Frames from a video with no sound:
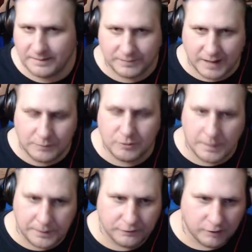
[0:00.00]
I'm
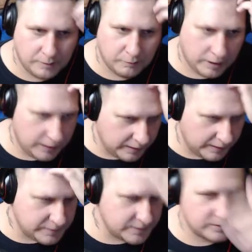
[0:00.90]
dropping frame rate and
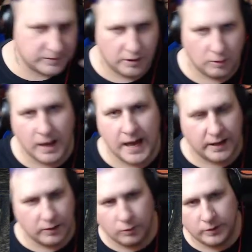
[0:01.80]
it's,
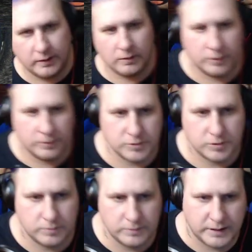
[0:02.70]
lagging on
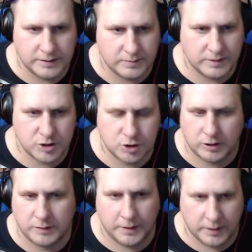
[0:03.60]
the
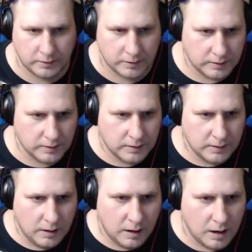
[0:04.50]
stream end.
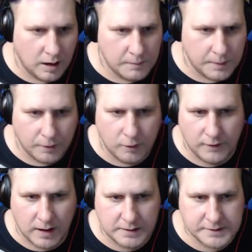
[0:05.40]
My
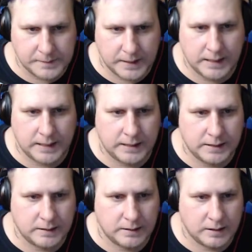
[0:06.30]
profile is
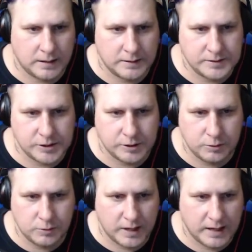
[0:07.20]
main,
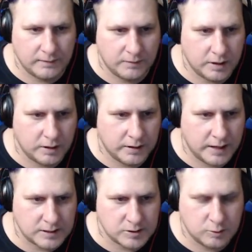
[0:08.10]
tune, I have none,
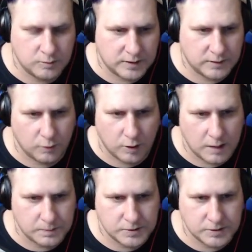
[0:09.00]
X254
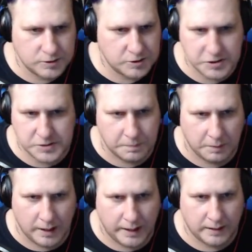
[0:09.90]
options, just
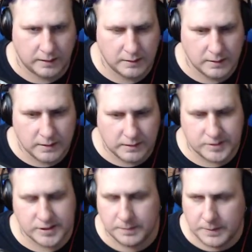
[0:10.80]
blank. Now
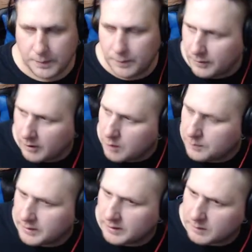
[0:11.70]
some people
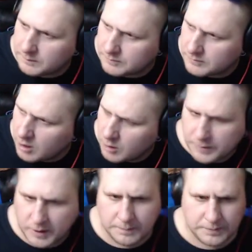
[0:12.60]
open
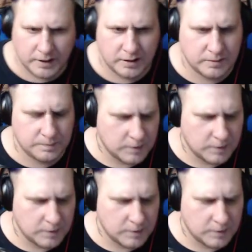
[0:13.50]
up their,